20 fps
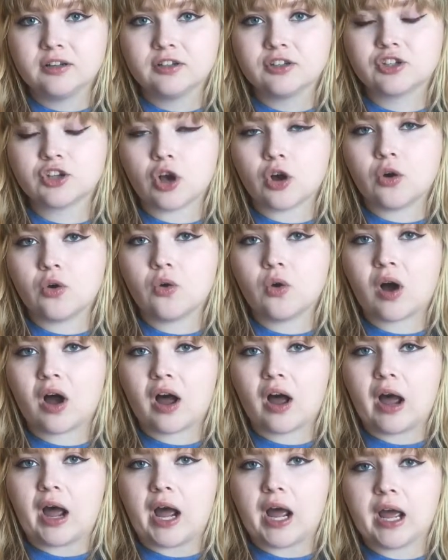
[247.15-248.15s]
so
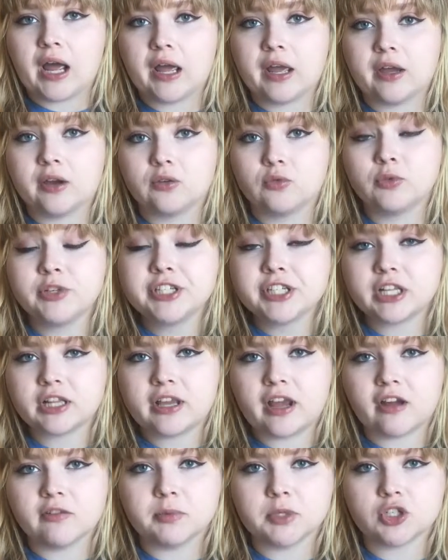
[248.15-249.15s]
i
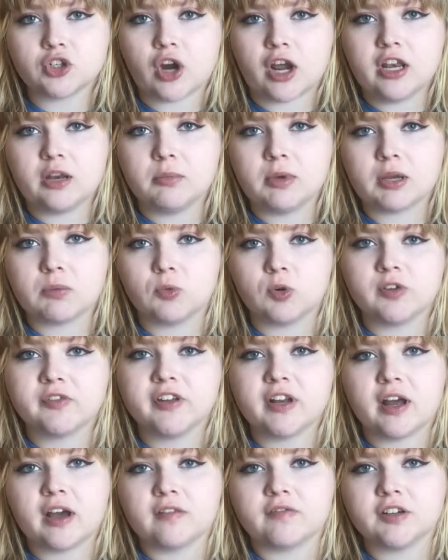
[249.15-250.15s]
recently i've been trying to make more of
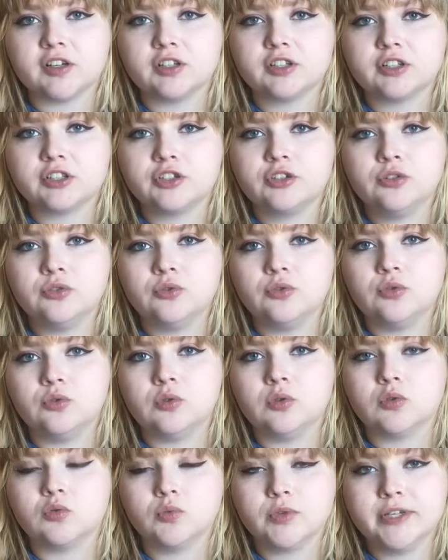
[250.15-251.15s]
an effort
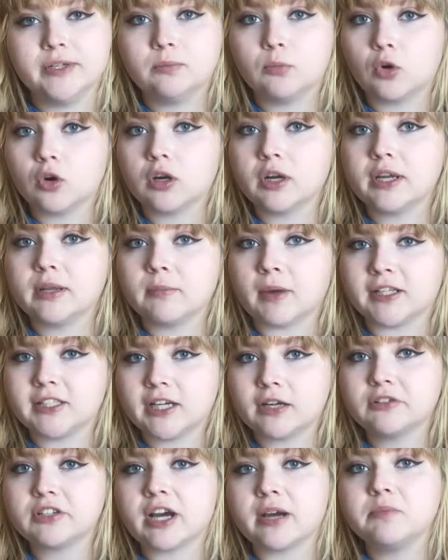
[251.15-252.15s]
to read more in my
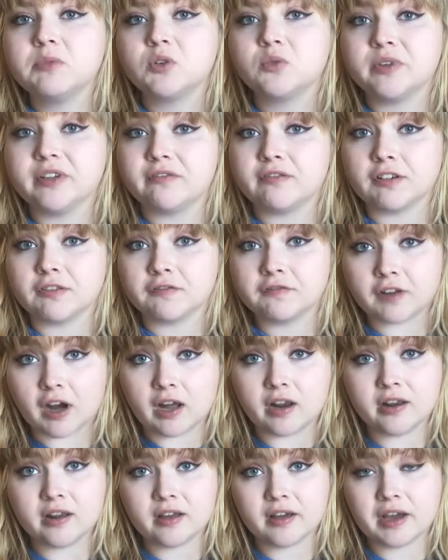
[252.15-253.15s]
downtime to read for
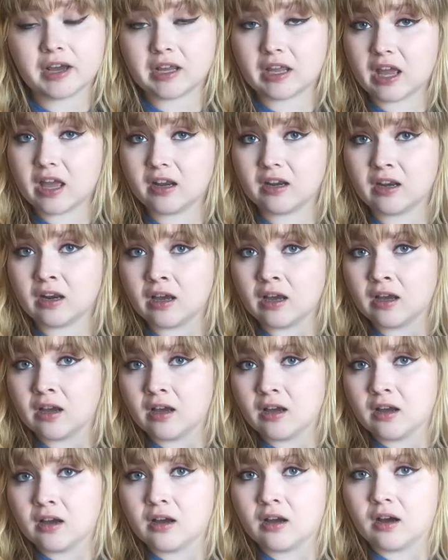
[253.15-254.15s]
fun again
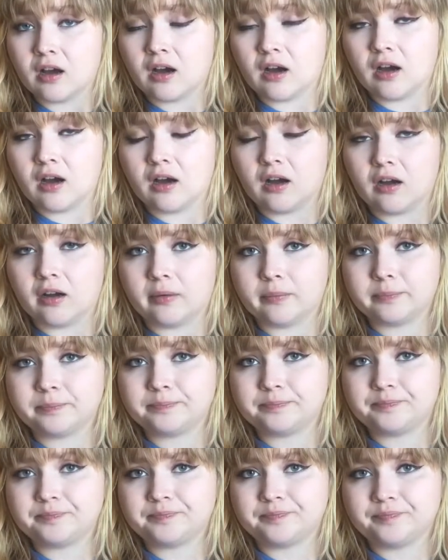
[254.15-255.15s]
um
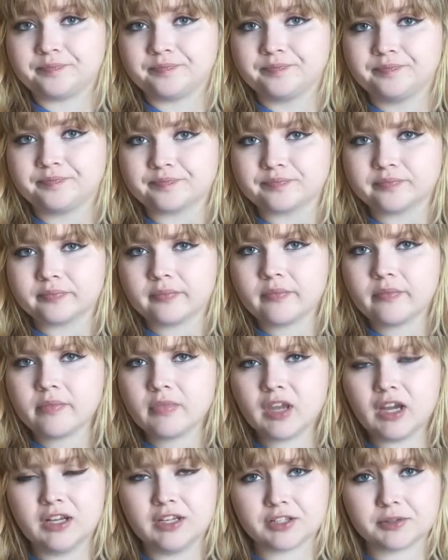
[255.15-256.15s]

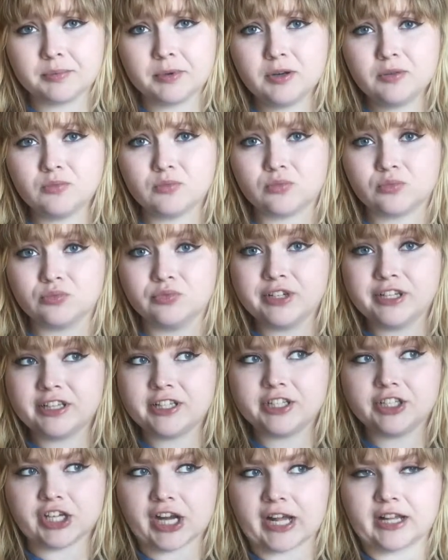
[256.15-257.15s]
and it's been
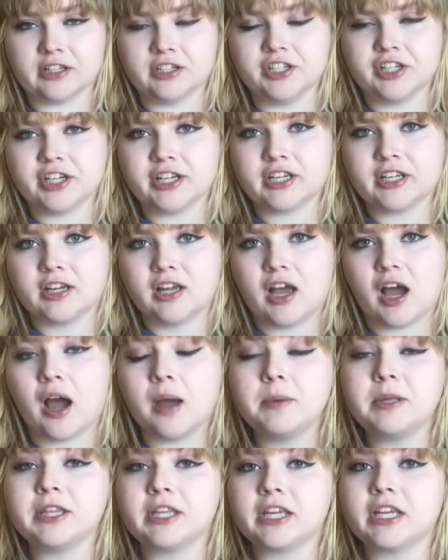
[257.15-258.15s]
really challenging
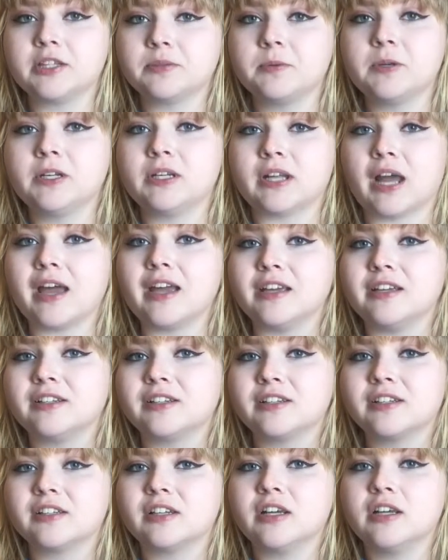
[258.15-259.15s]
i mean like it's been
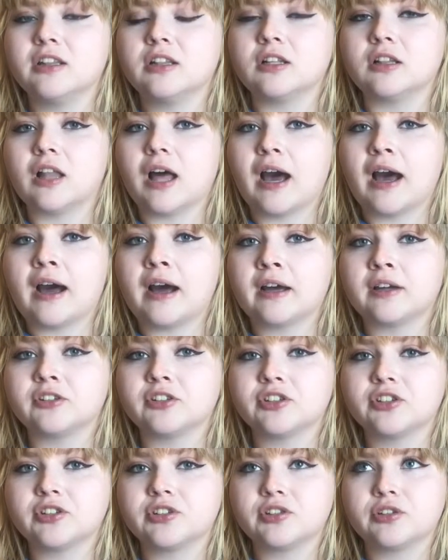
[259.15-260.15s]
nice in the
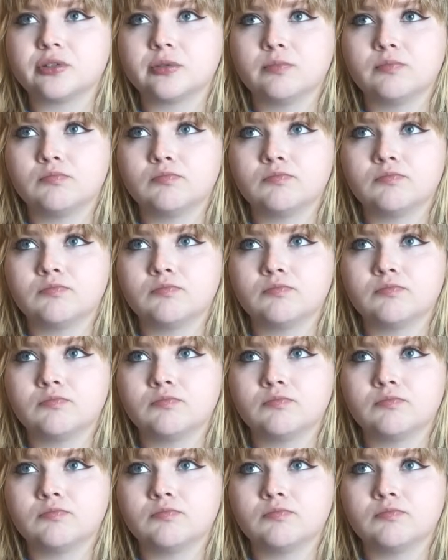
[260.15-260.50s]
last